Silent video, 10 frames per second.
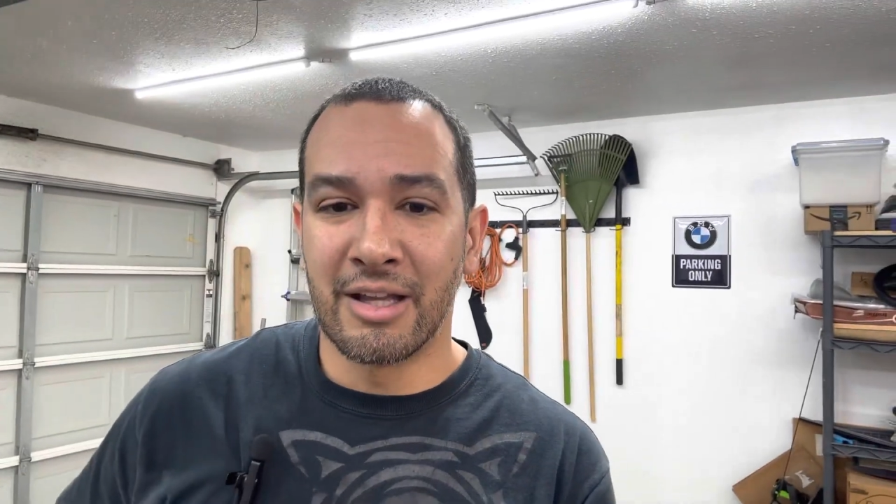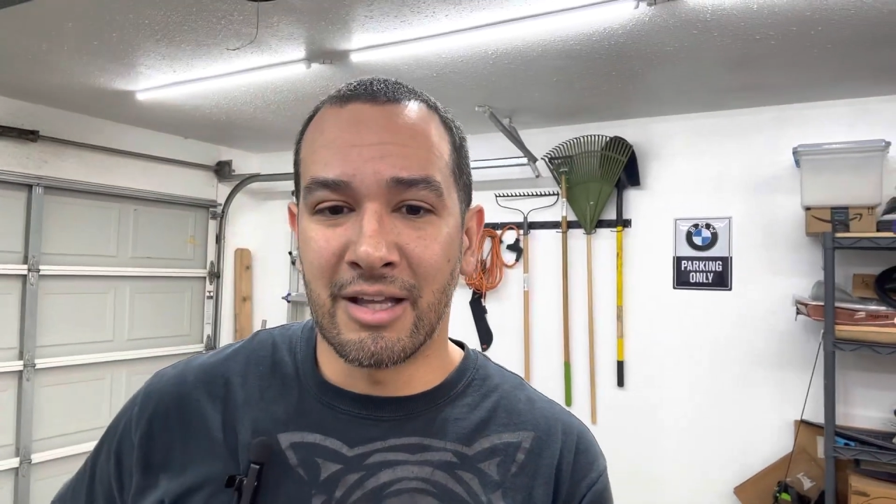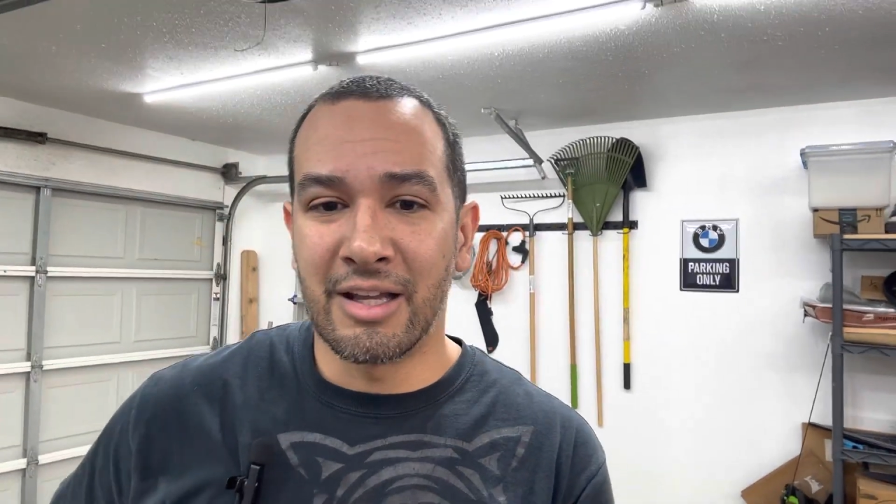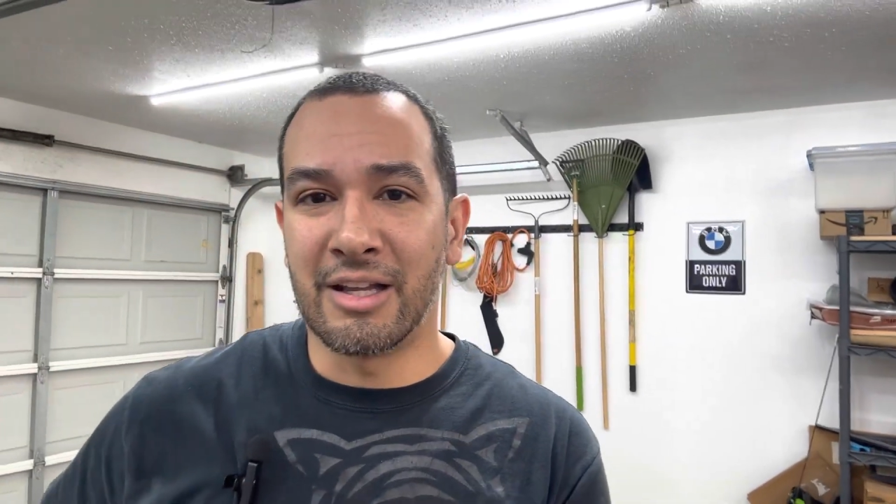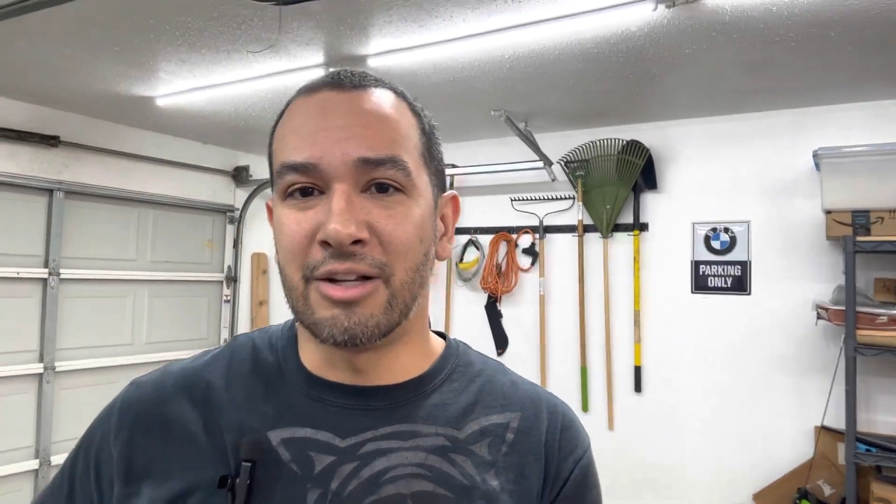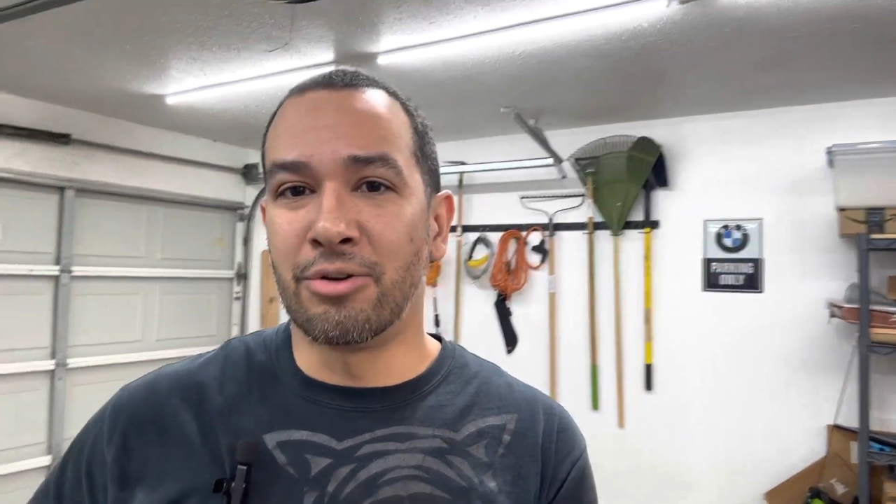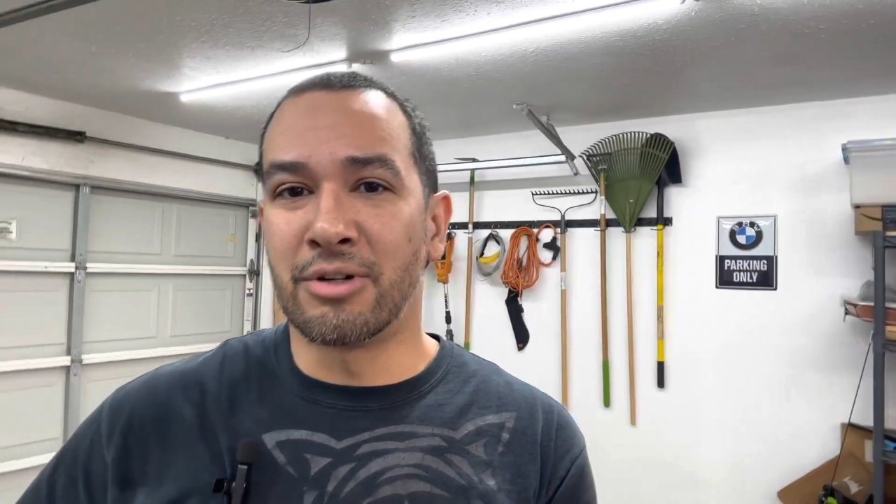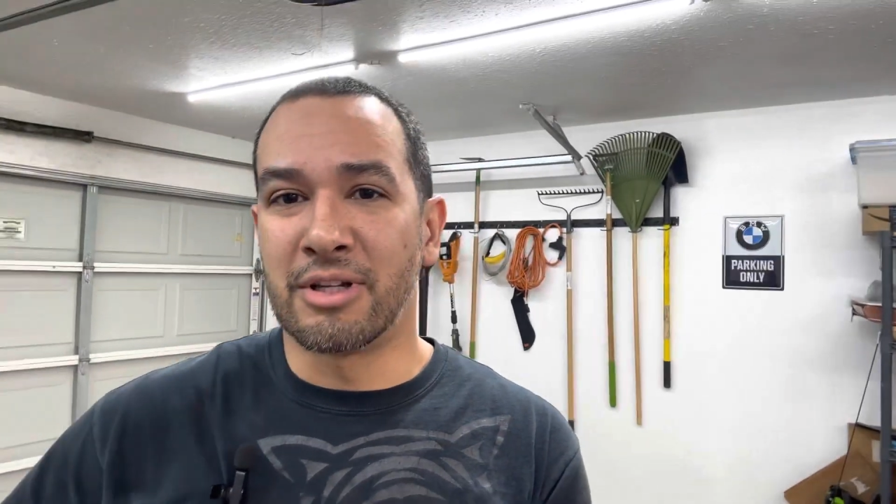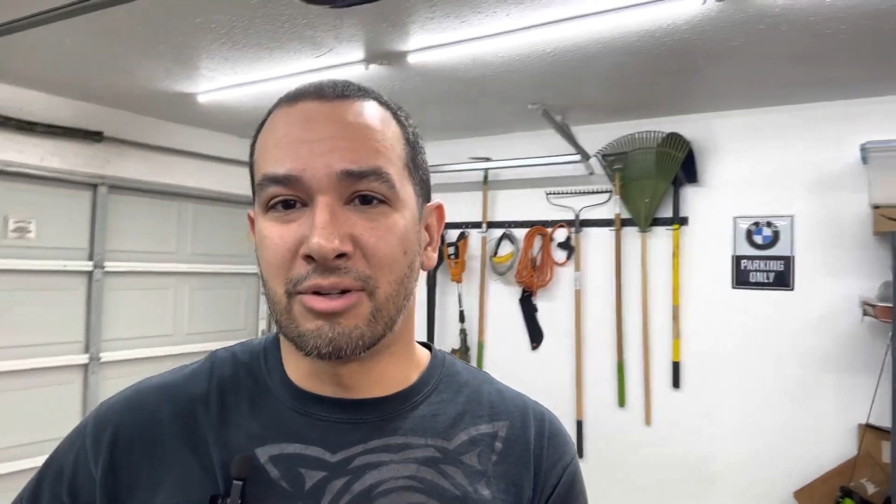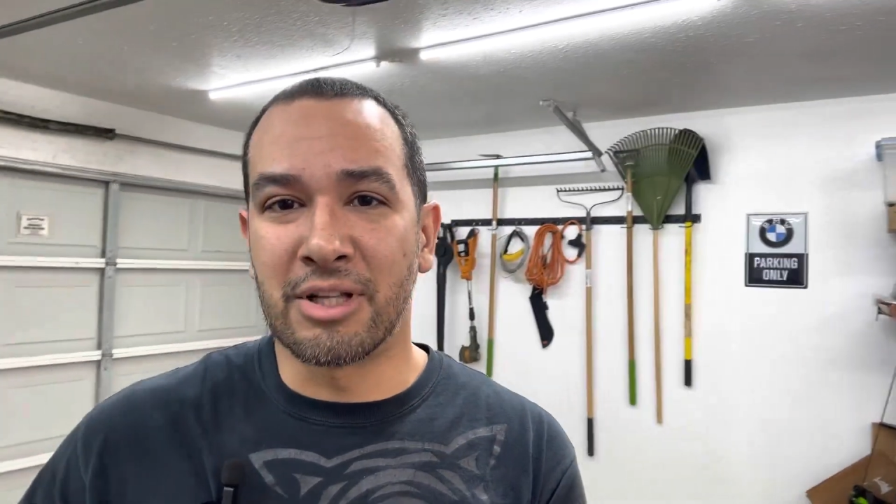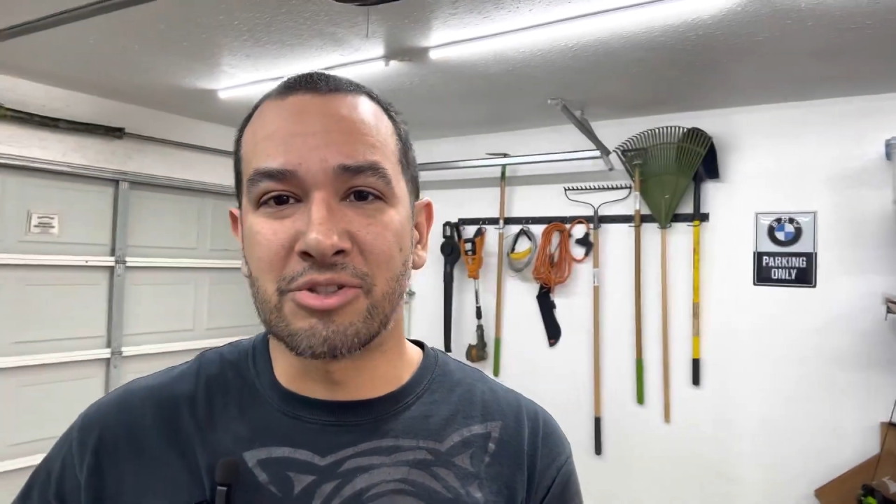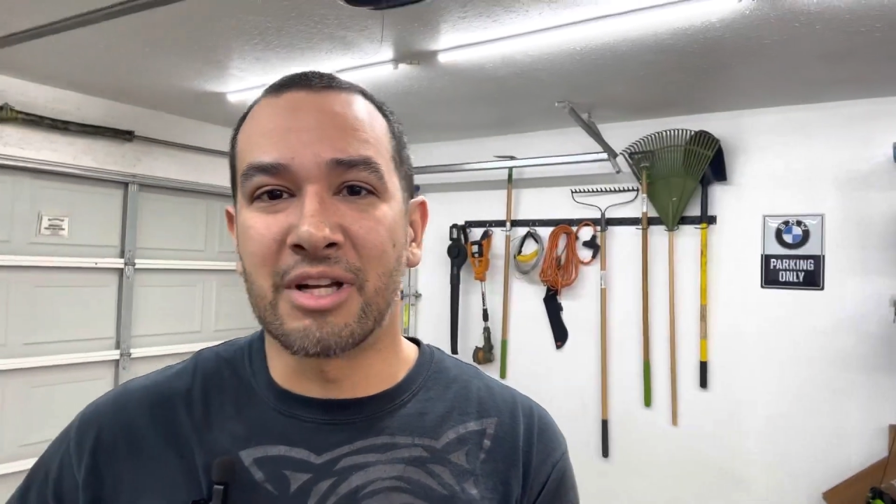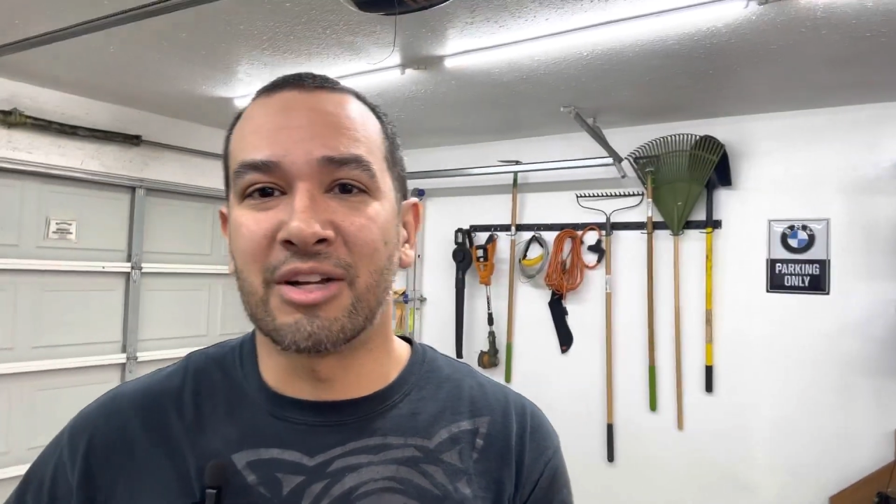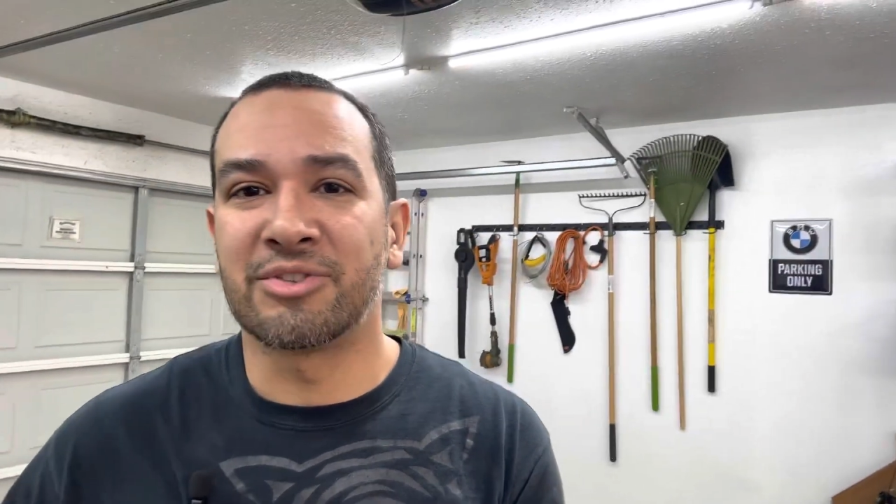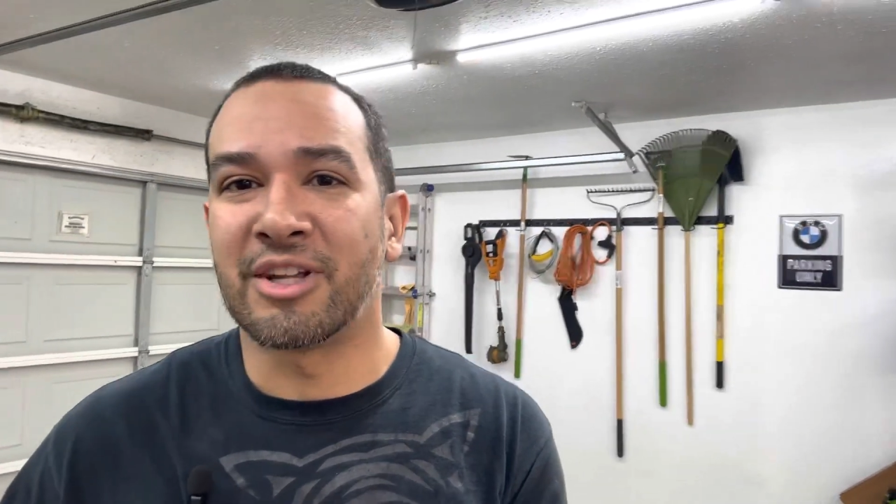and he'll get you
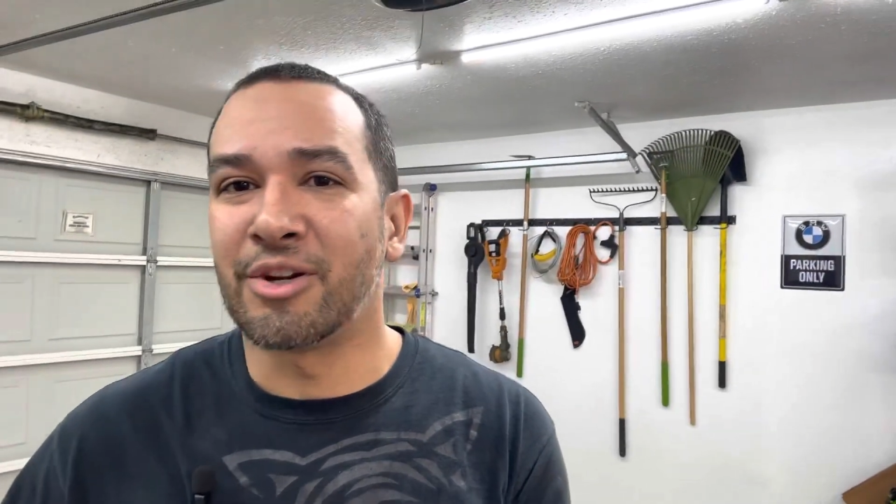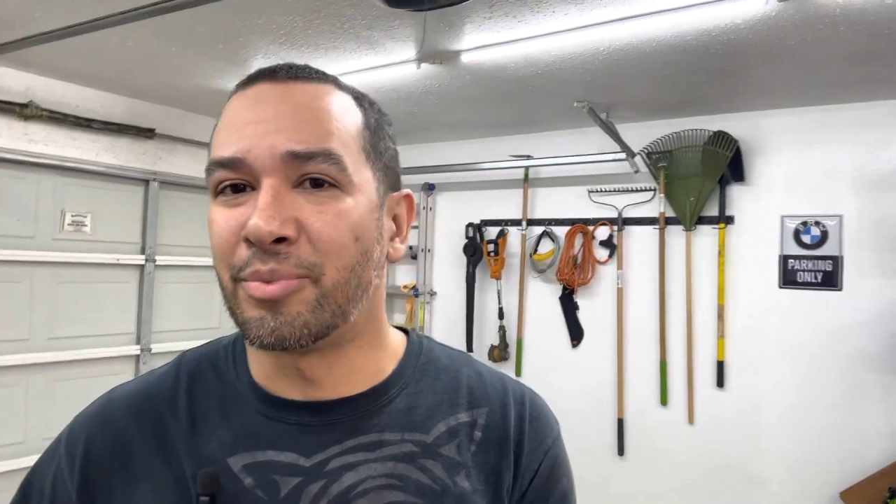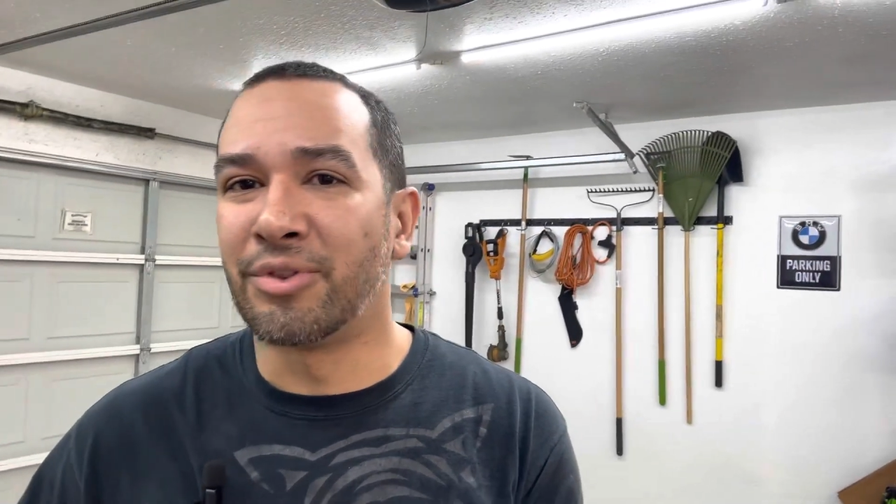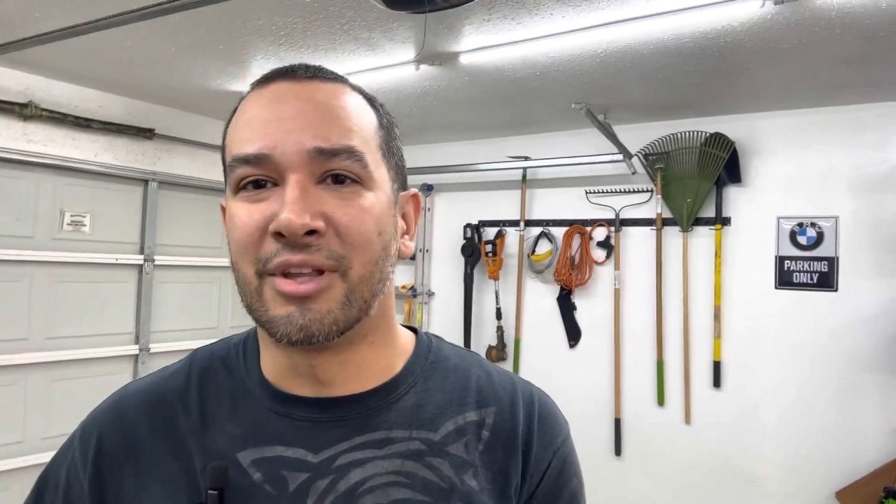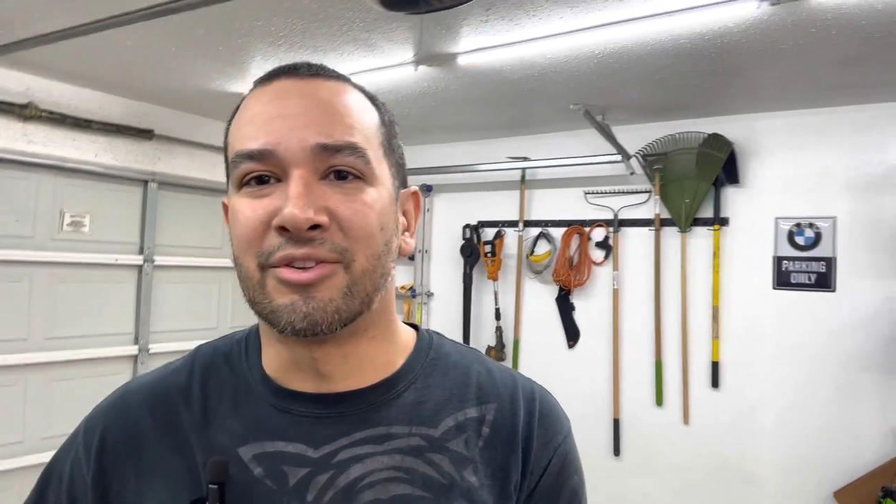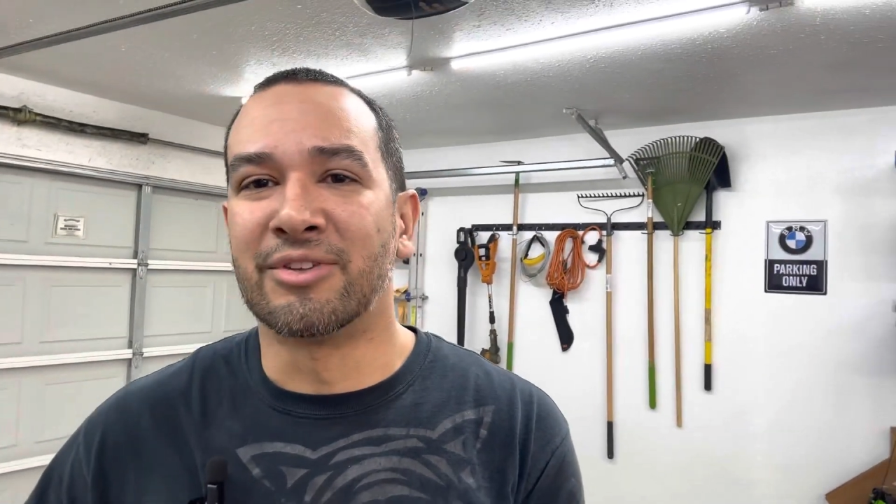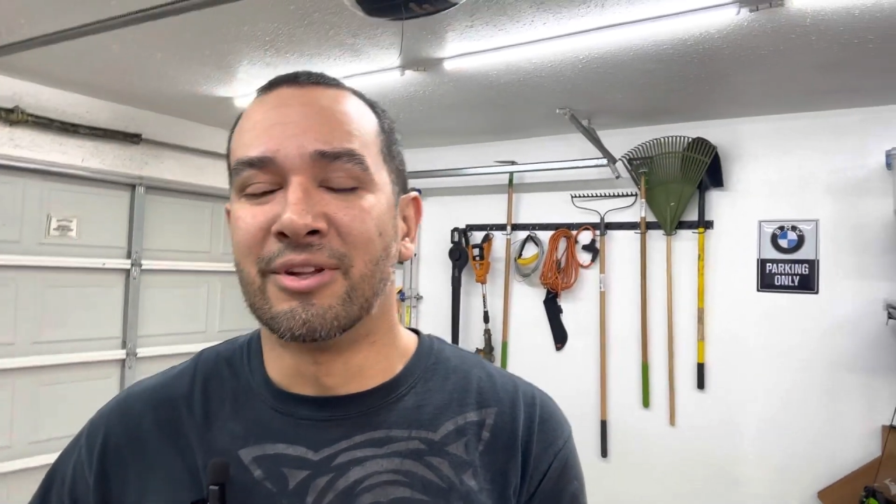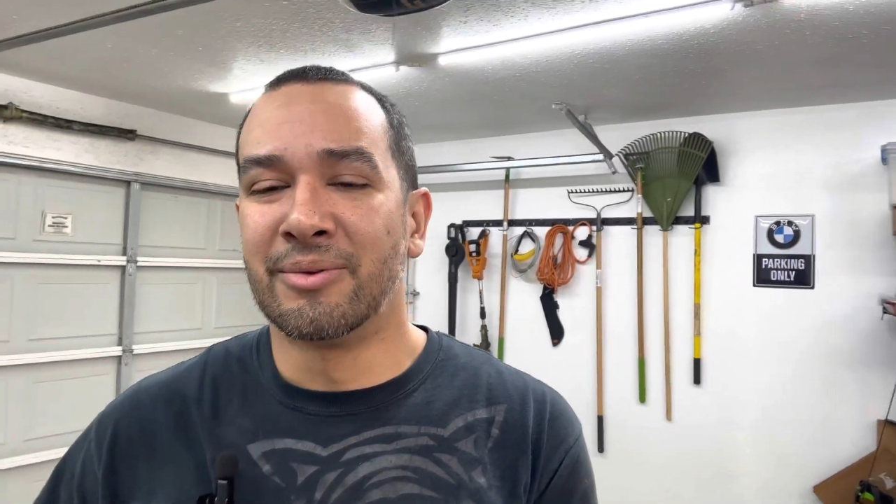guys set up with this.